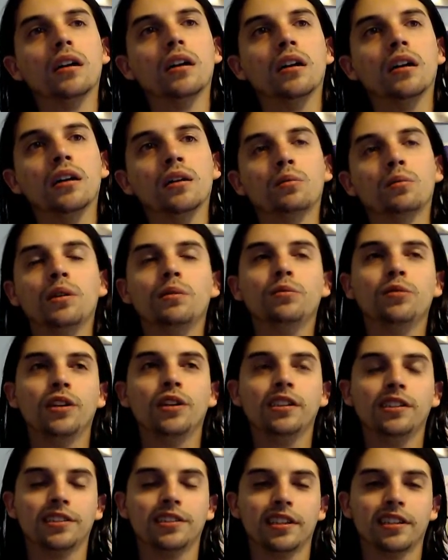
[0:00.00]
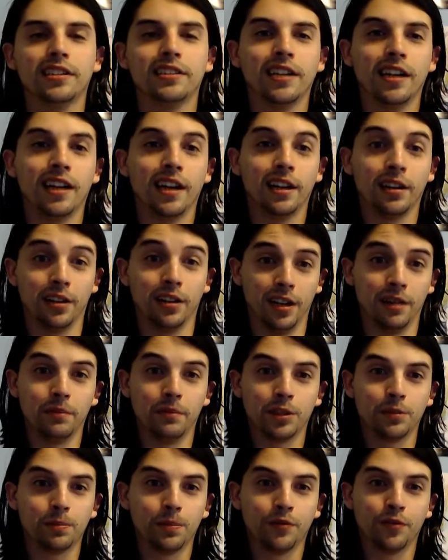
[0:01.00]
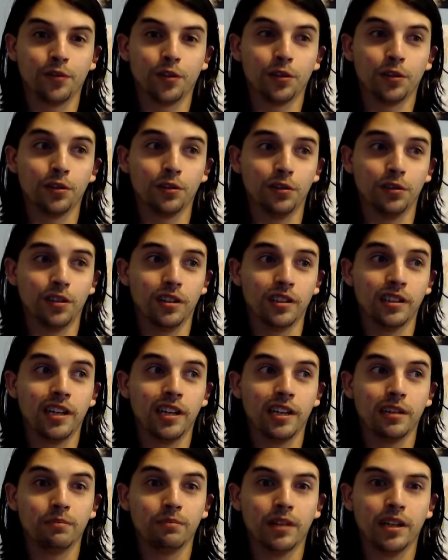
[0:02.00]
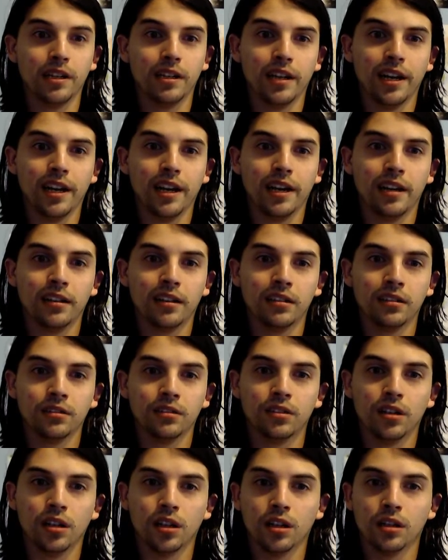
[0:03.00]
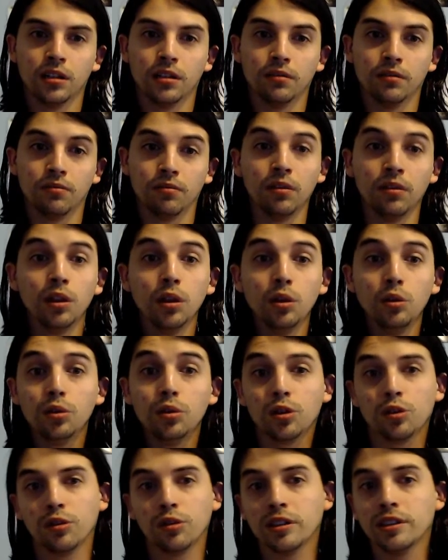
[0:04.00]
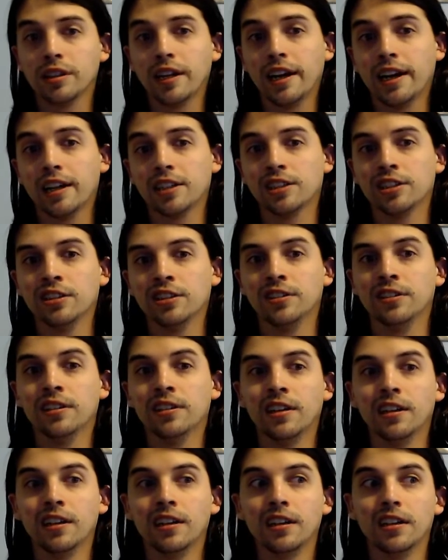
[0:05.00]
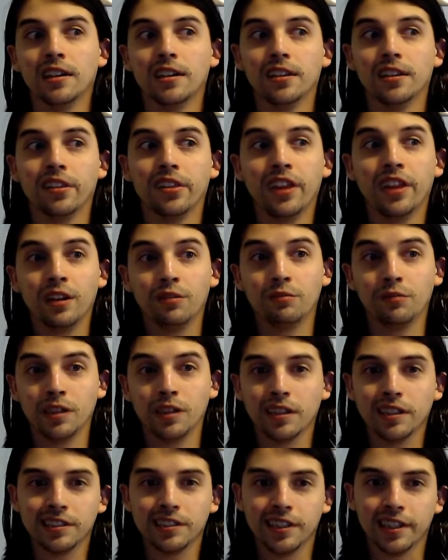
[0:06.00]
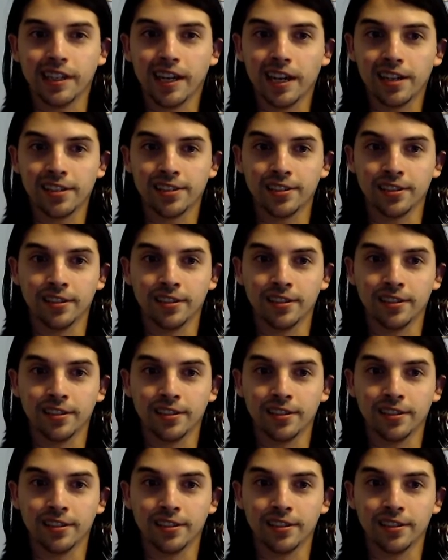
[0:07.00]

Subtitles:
What I'm trying to say is that I much prefer a game that has a lot of ludicrous action than realistic action.